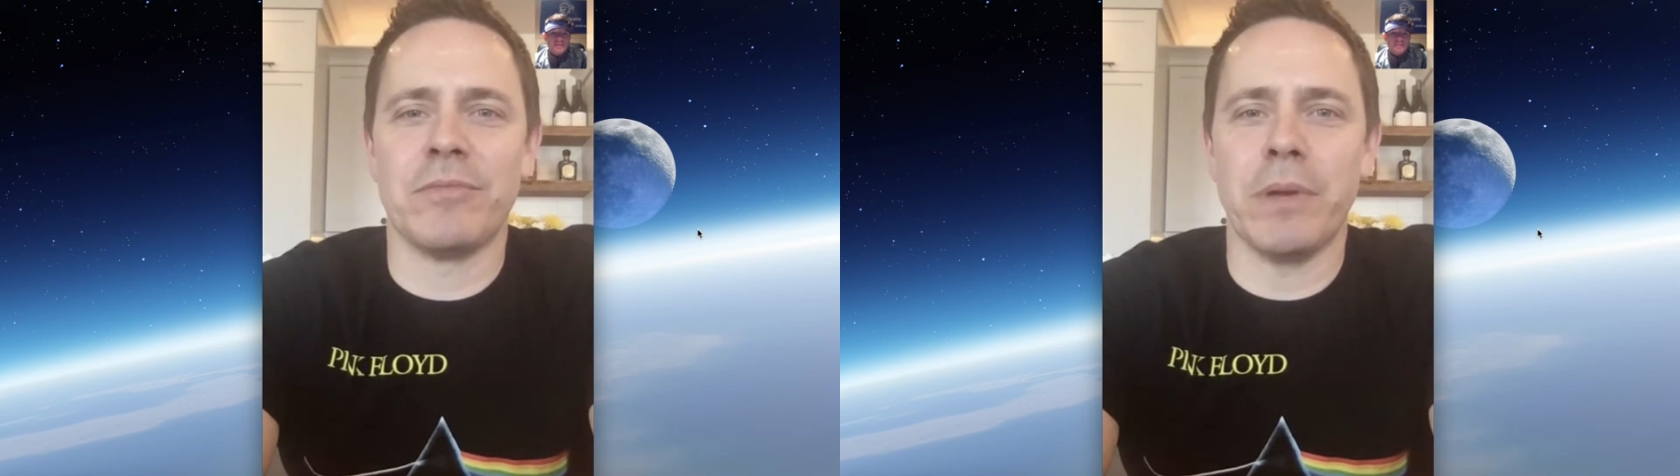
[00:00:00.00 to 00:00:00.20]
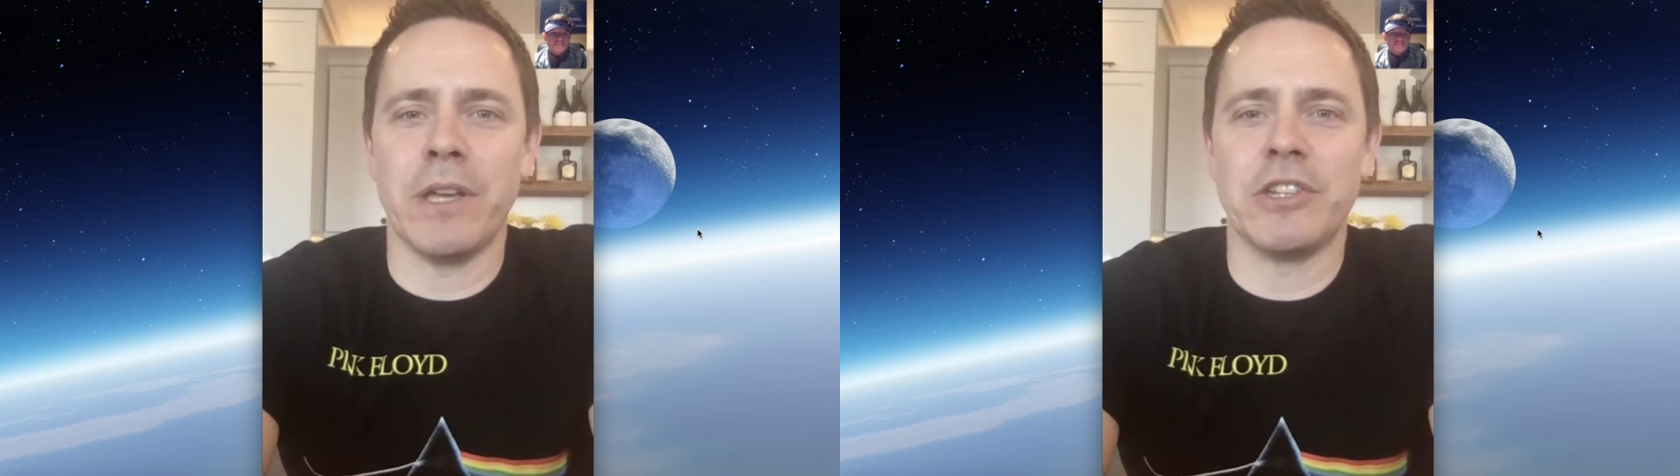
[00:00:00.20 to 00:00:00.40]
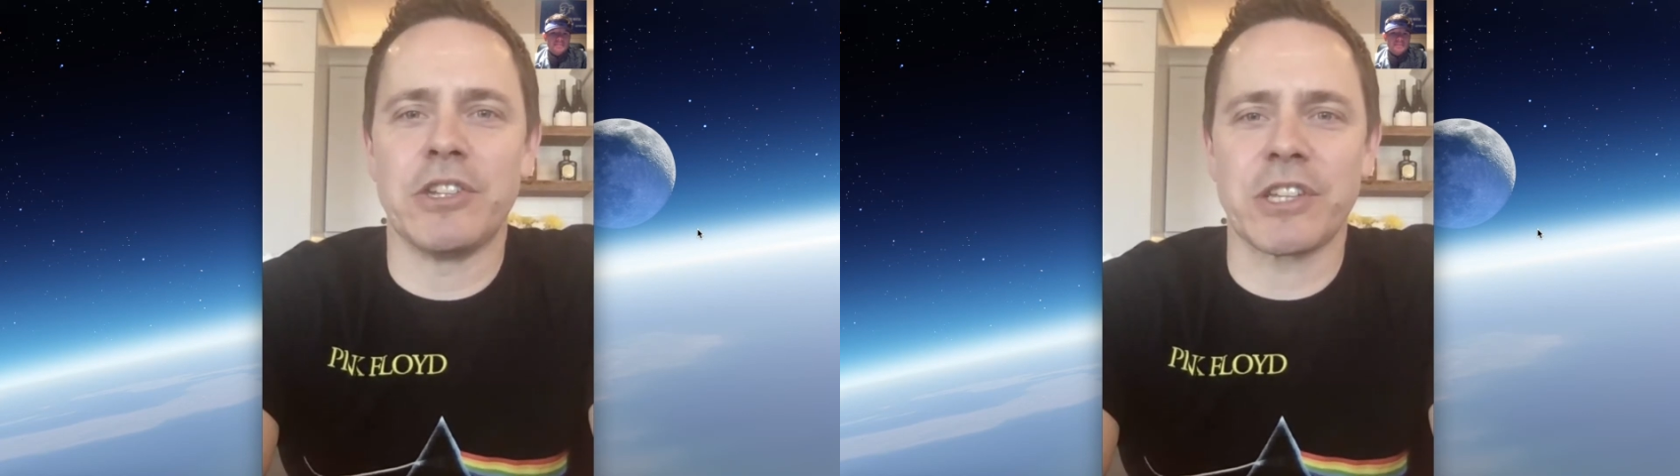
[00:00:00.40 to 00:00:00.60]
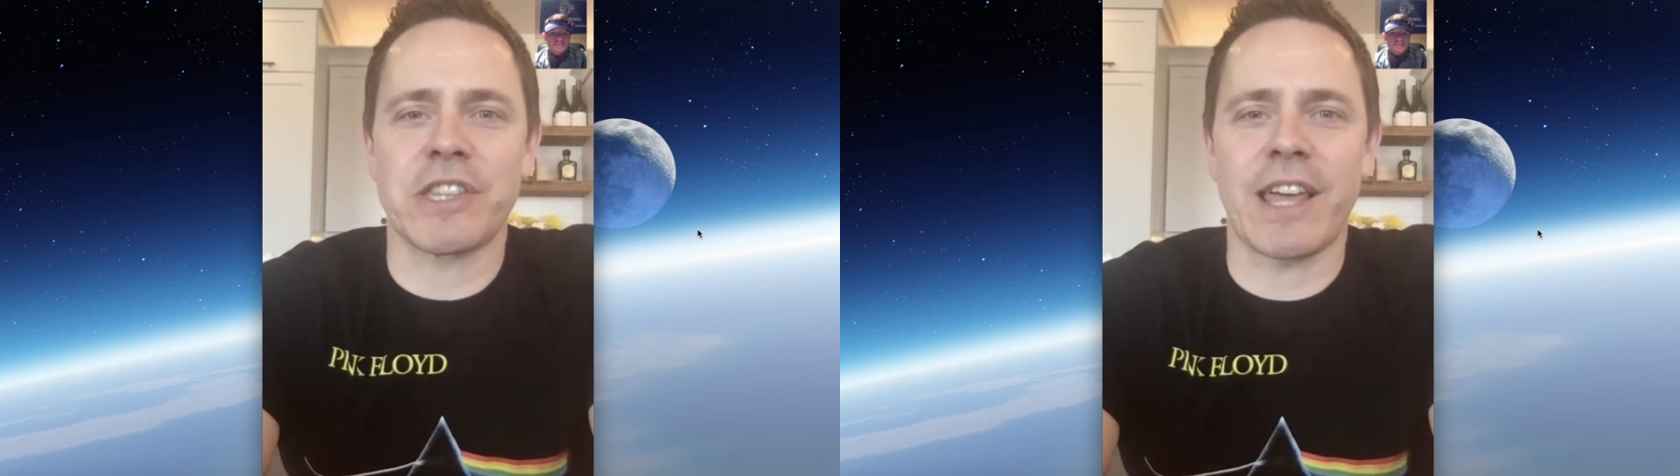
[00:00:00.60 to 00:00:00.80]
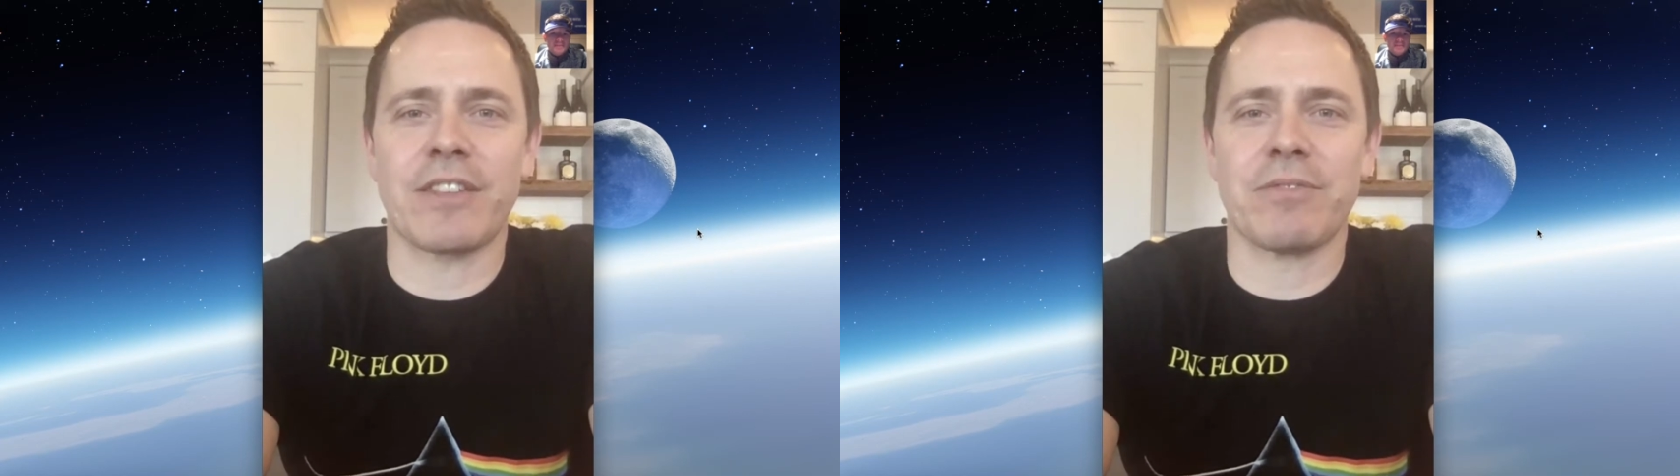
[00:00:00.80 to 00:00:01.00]
be just
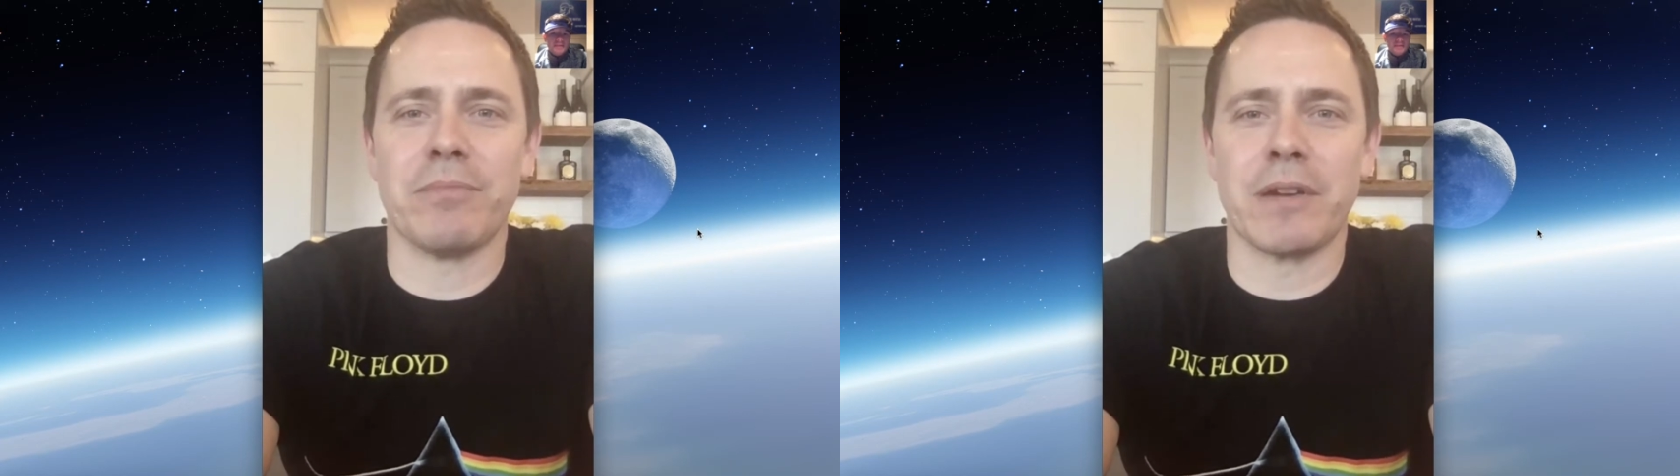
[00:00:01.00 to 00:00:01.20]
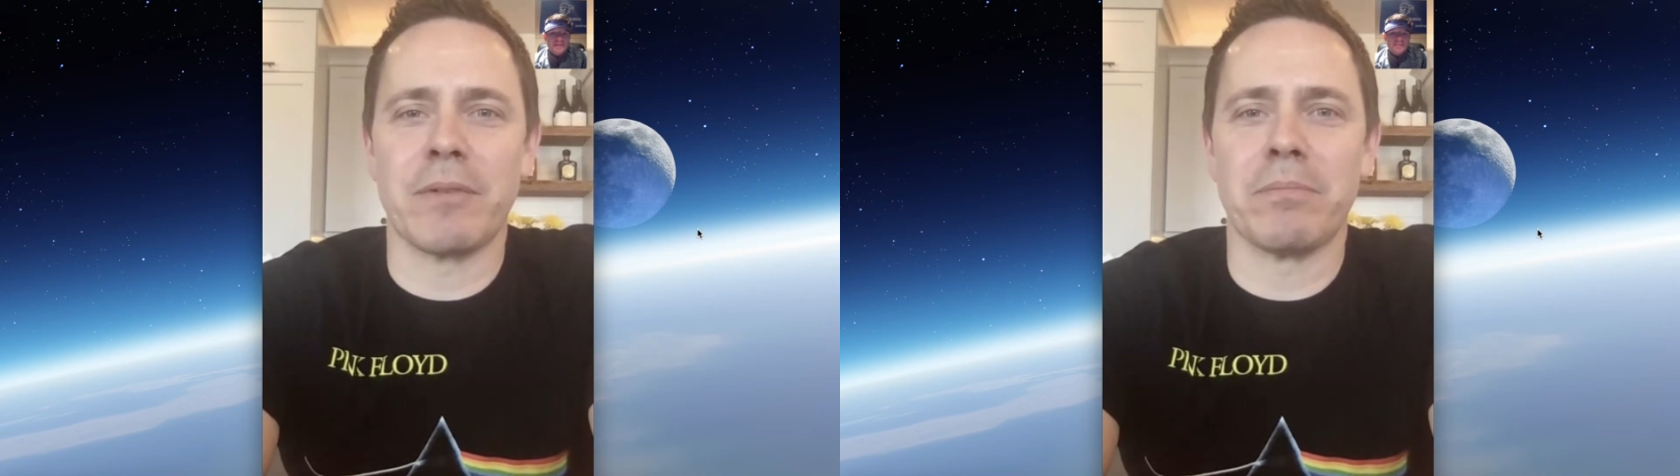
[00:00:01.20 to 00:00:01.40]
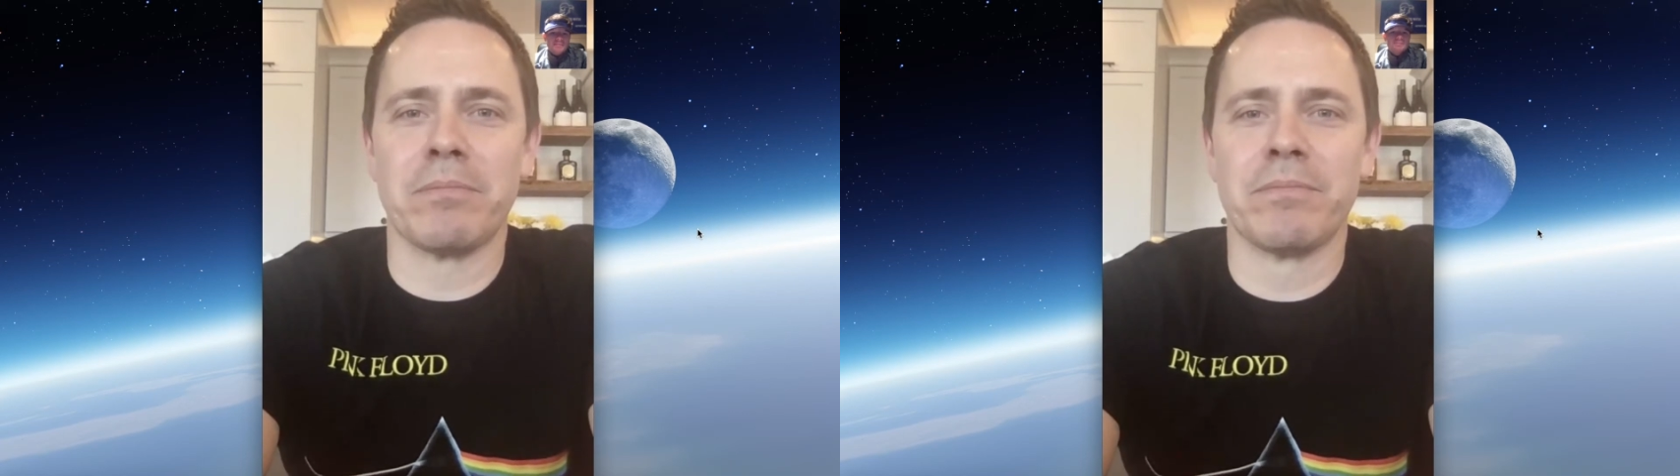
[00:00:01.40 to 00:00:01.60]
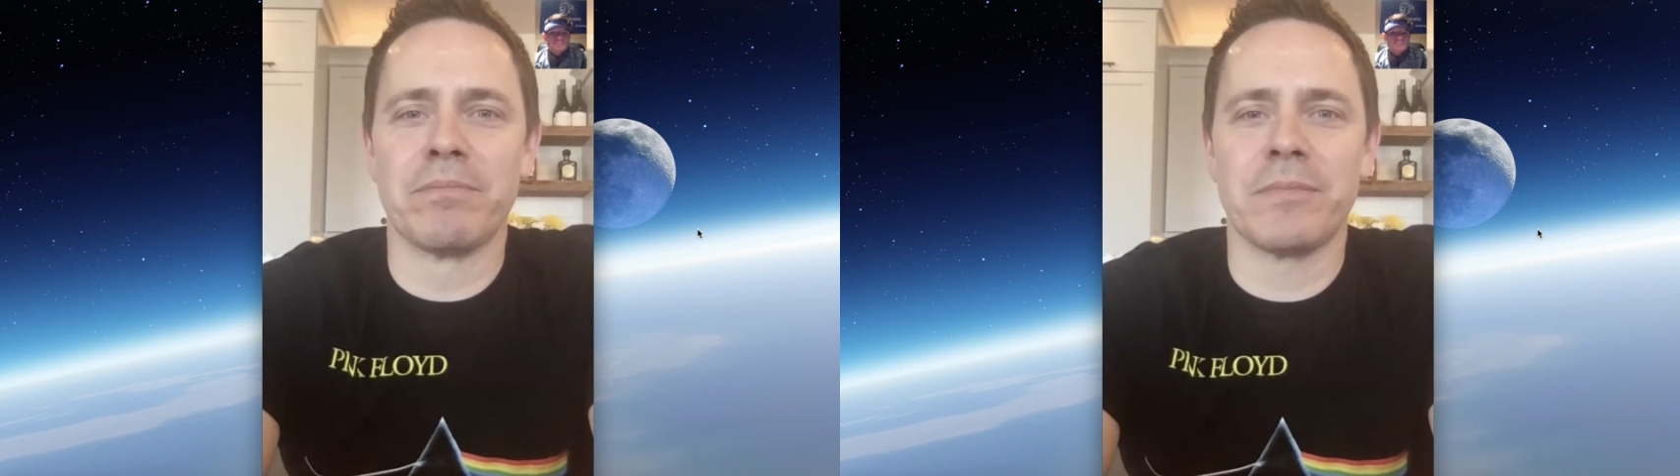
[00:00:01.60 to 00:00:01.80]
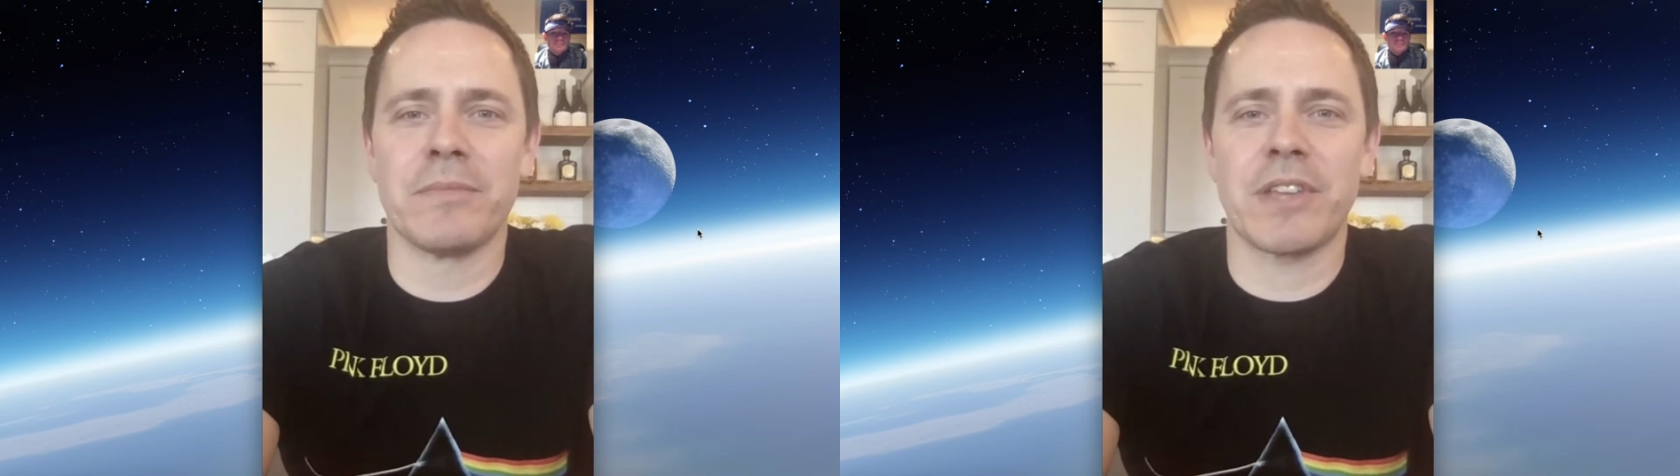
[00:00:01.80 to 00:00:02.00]
that minimum
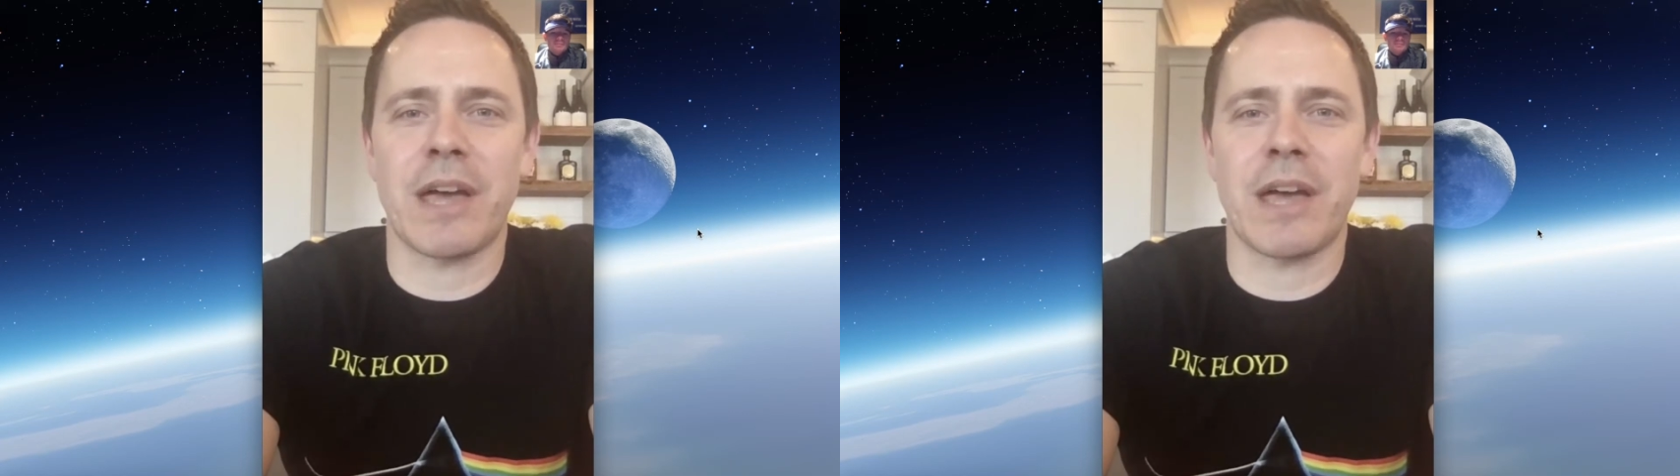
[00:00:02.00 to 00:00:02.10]
time.